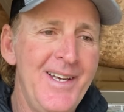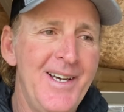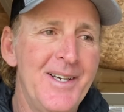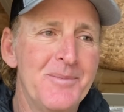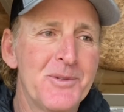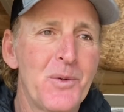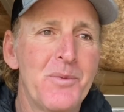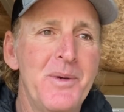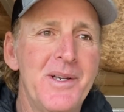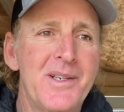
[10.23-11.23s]
Um, sort
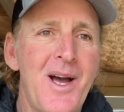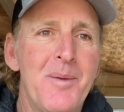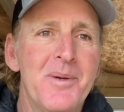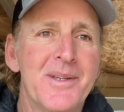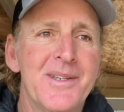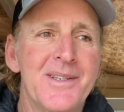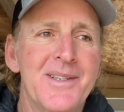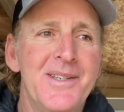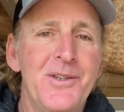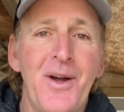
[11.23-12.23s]
of been a topic that,
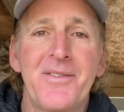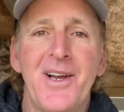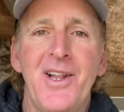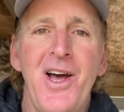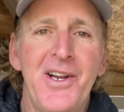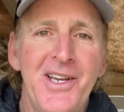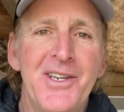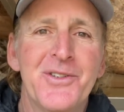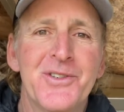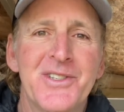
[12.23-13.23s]
you know, I've got a lot of
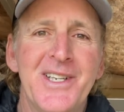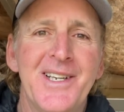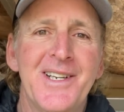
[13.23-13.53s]
interest in.